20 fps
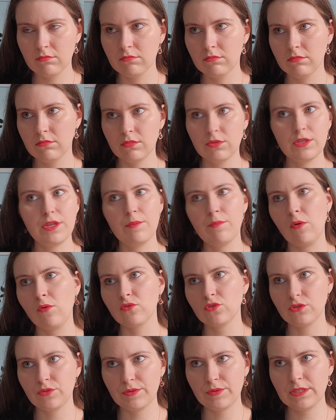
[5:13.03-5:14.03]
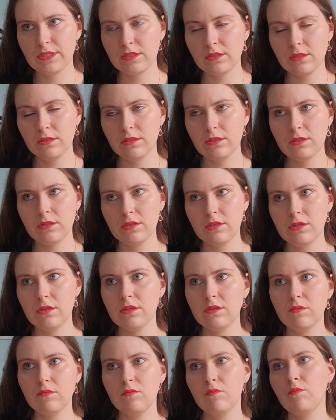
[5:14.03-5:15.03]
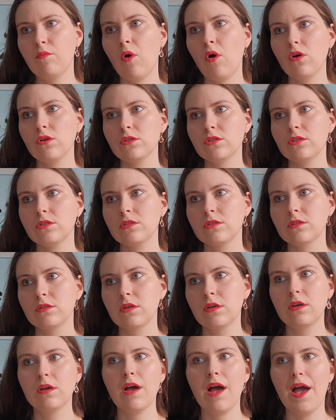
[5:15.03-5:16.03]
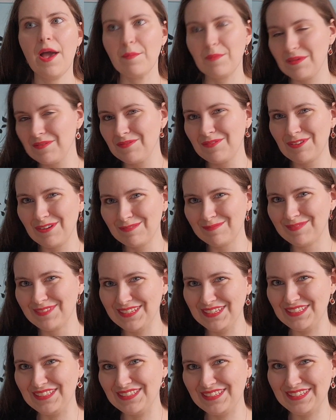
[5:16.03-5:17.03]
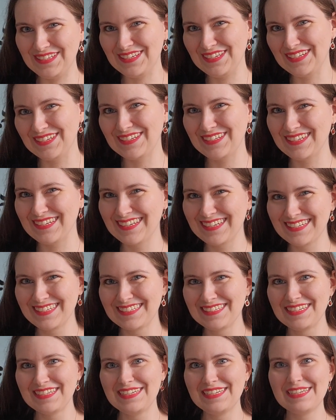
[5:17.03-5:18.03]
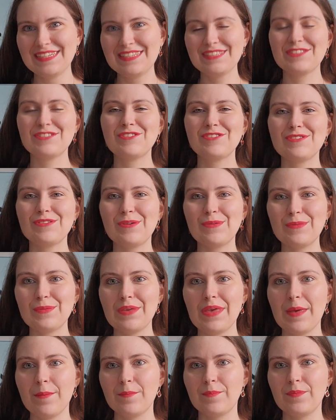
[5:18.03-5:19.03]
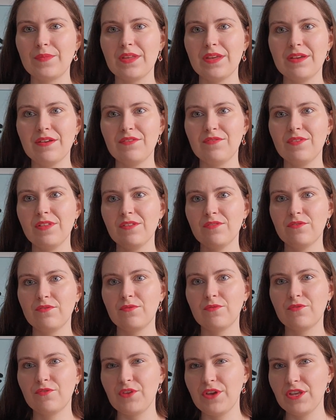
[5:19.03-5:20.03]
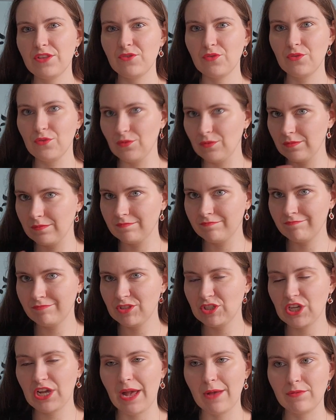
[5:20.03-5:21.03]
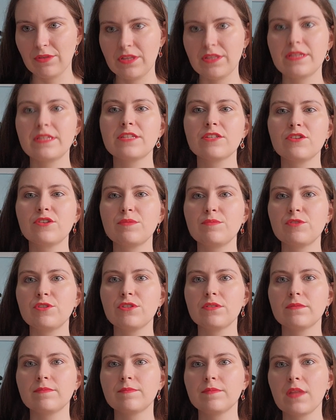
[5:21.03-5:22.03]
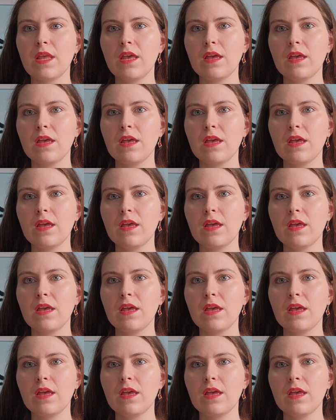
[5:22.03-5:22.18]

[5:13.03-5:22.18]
um, the most recent uh, posts, I mean from this year. So yeah, uh, feel free to check out the description.